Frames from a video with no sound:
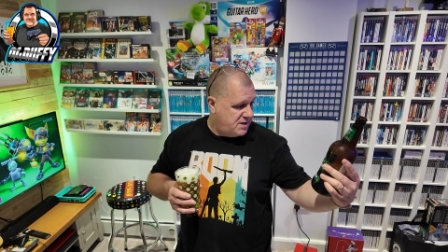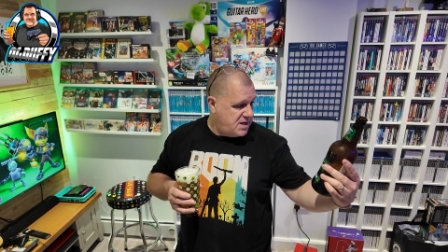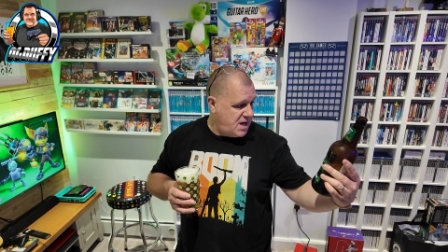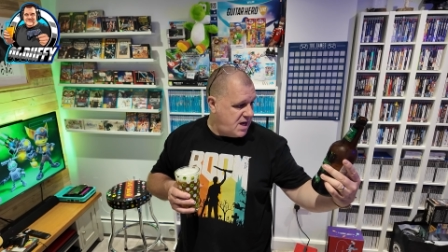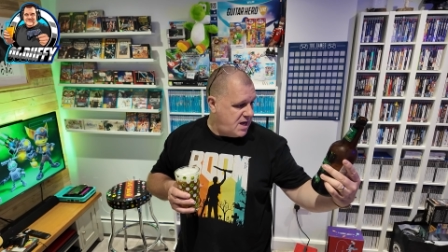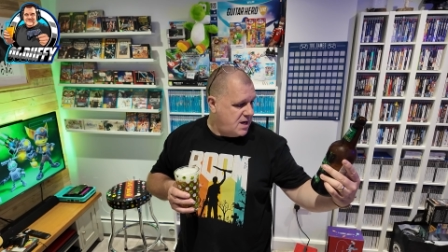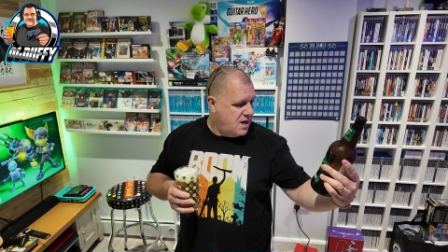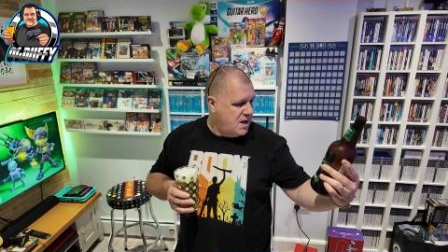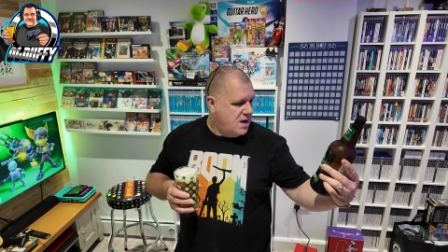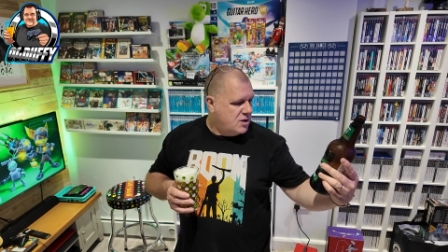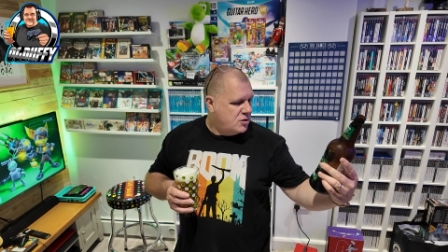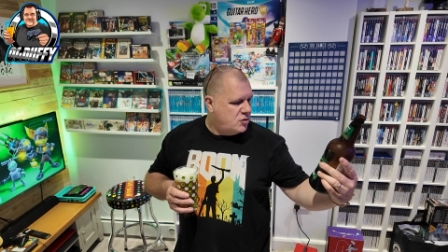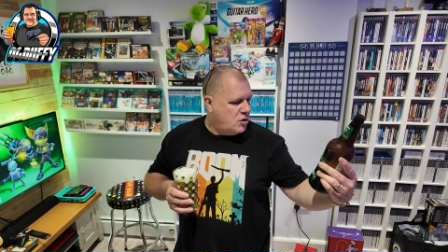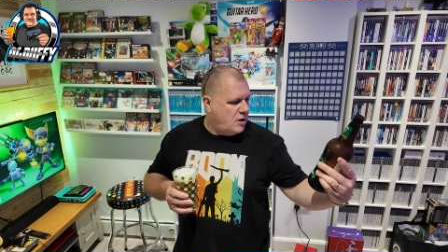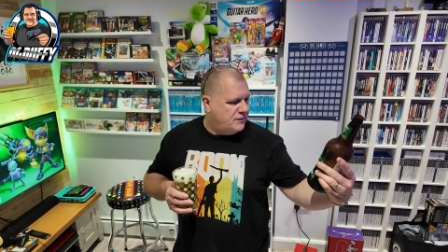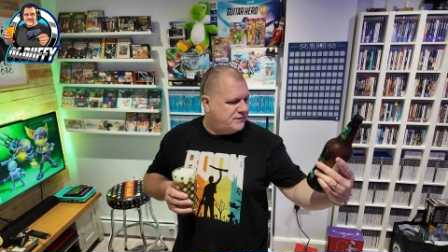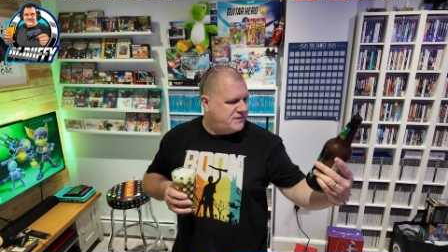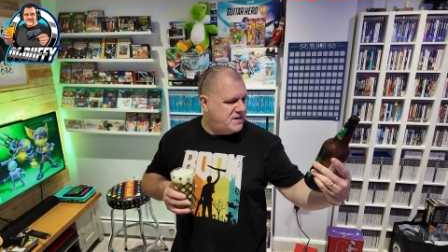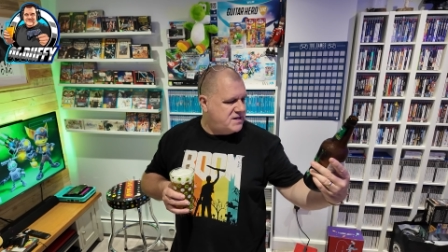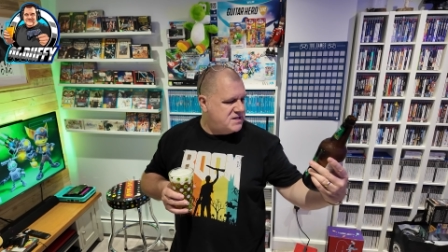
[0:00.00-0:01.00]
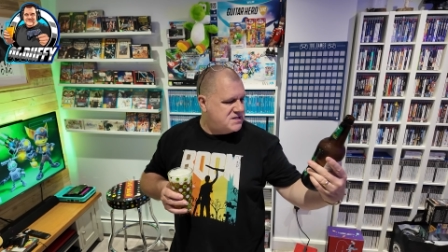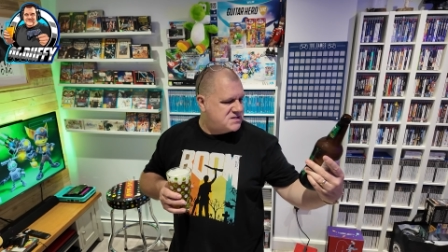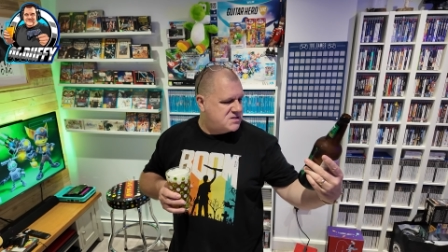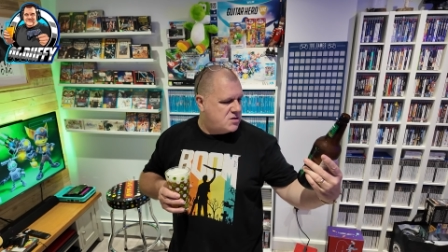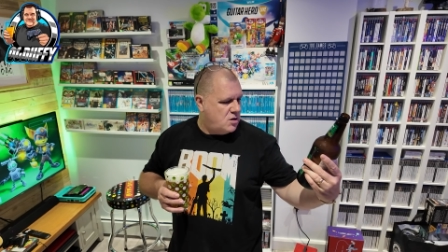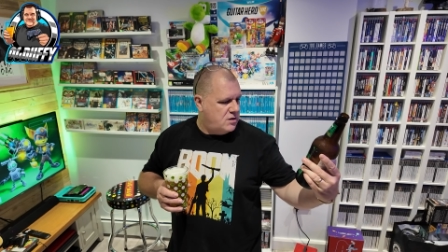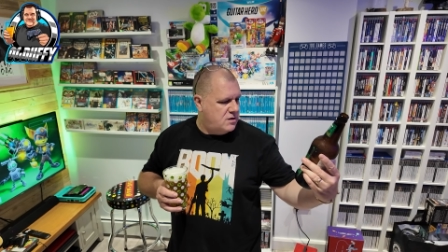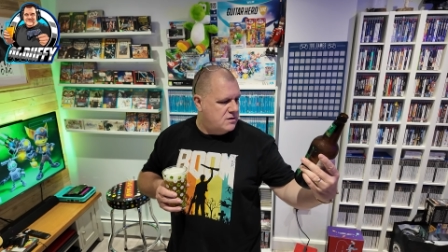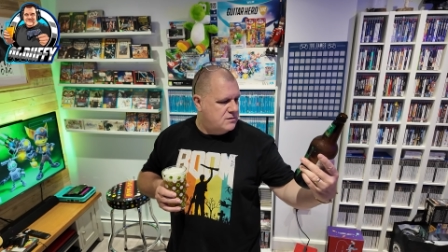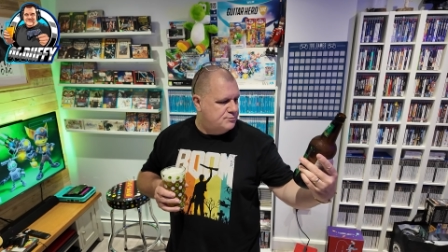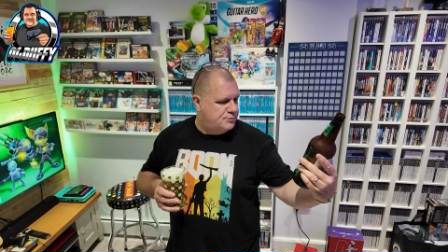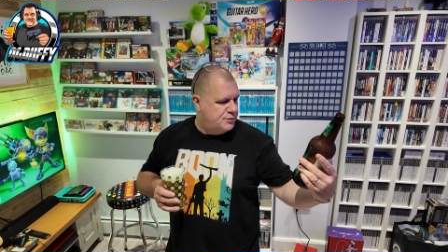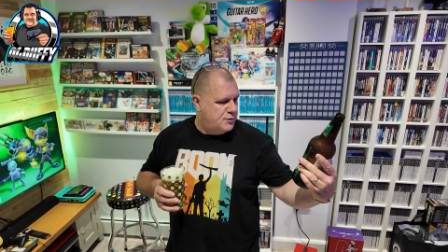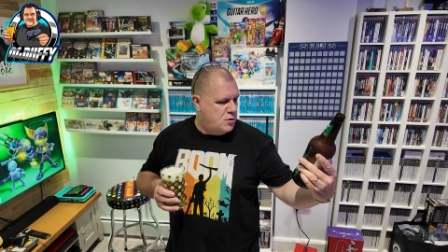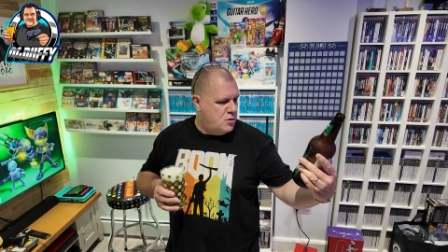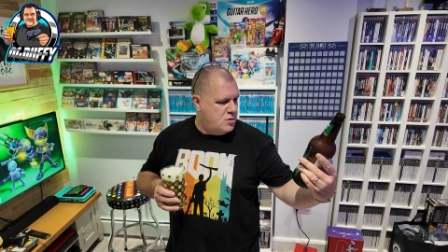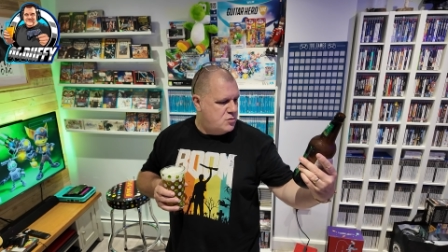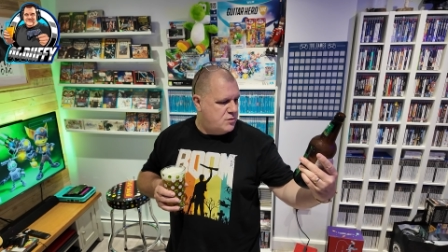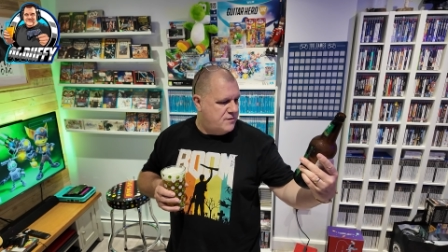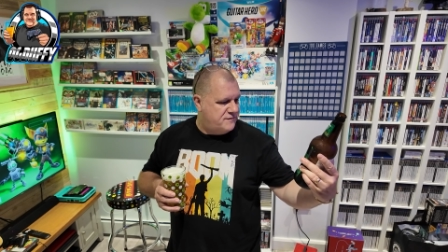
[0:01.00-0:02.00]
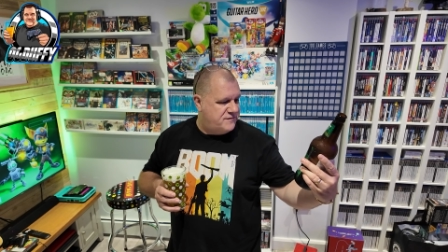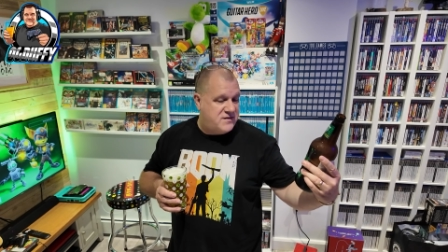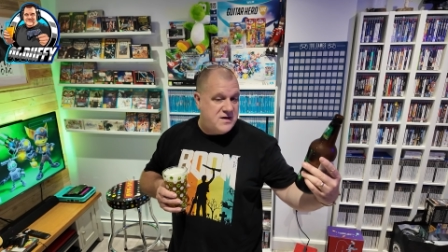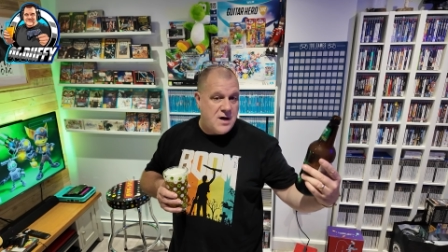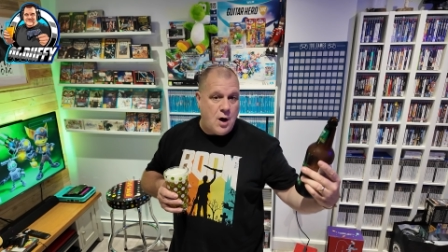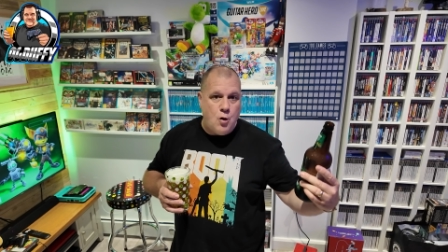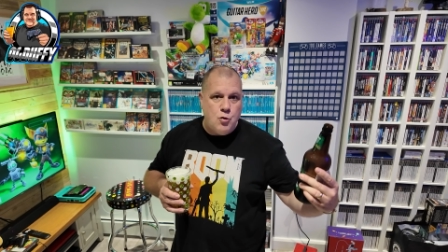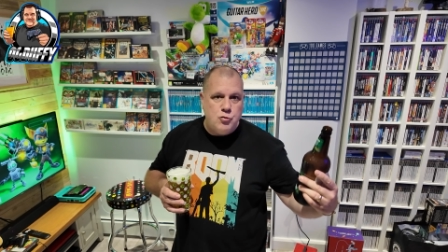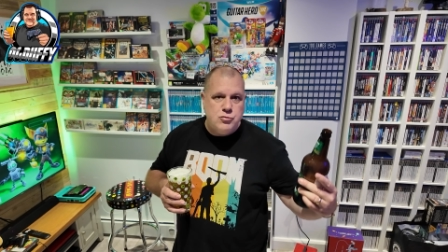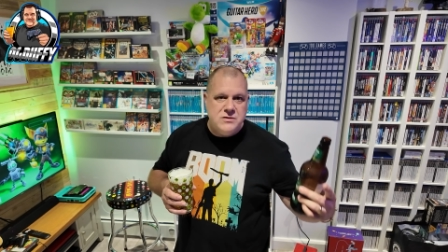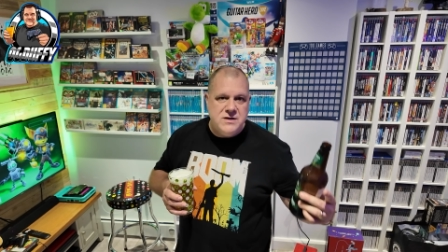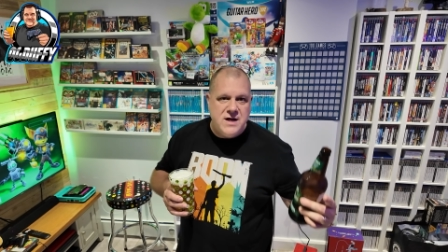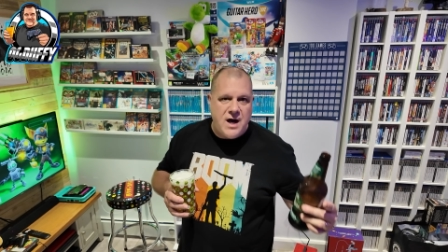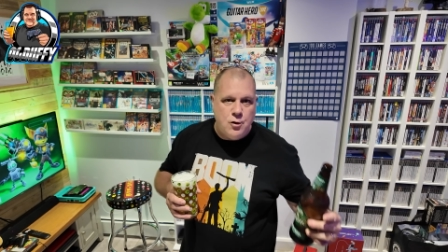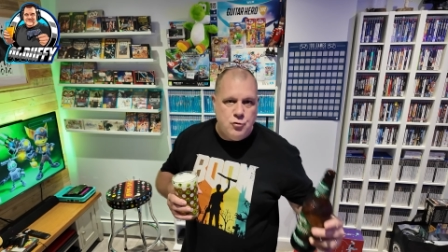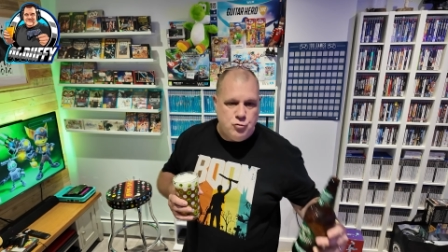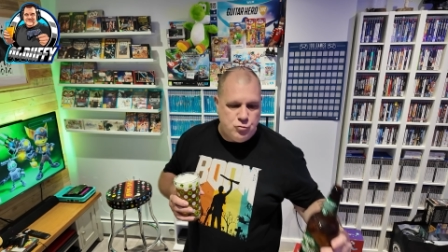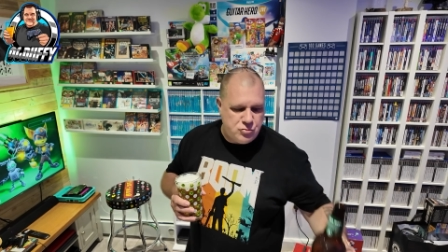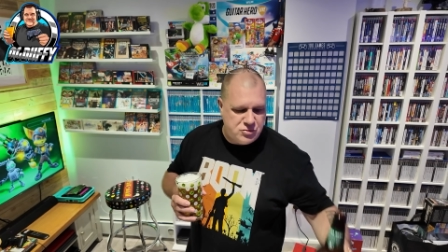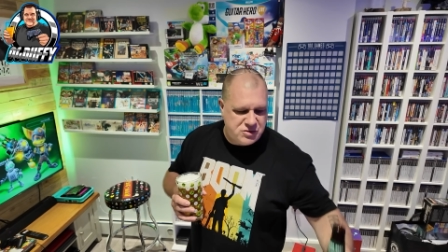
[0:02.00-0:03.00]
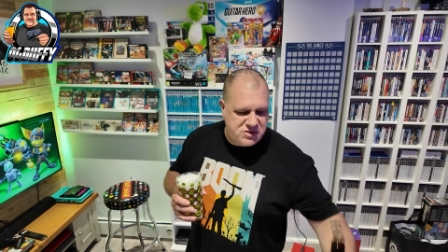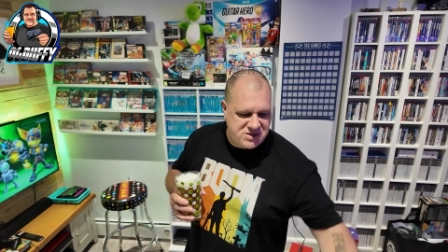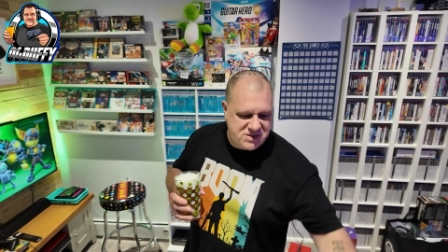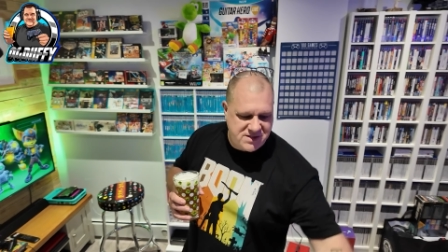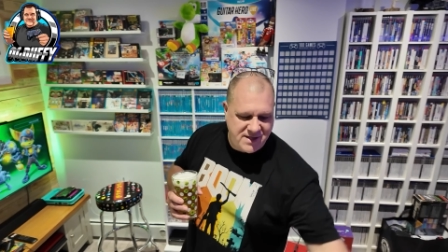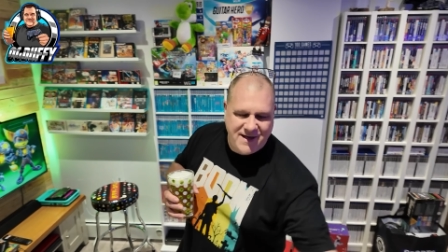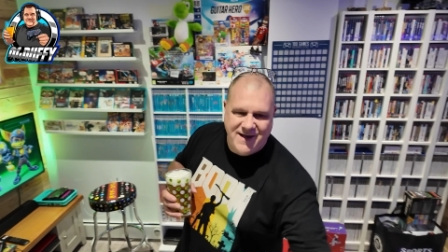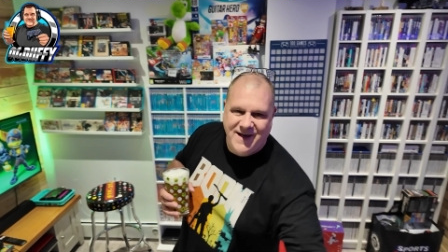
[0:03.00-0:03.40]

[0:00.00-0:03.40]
Yeah, crafted in Scotland, brewed with golden oats.